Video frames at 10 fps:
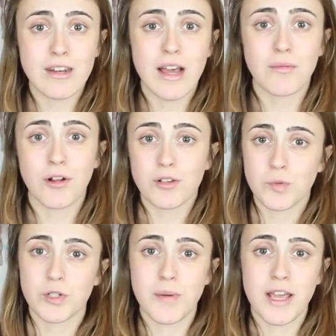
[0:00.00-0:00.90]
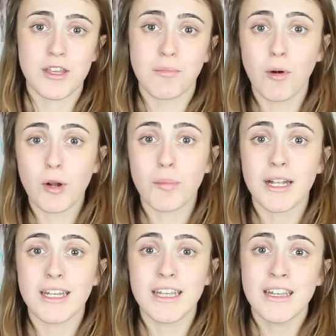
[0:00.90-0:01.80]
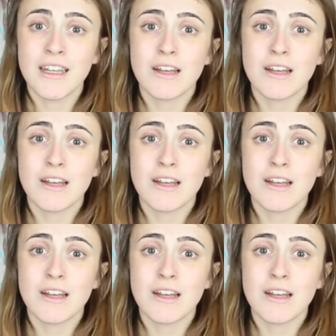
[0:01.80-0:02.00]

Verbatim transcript: networks which pay you more money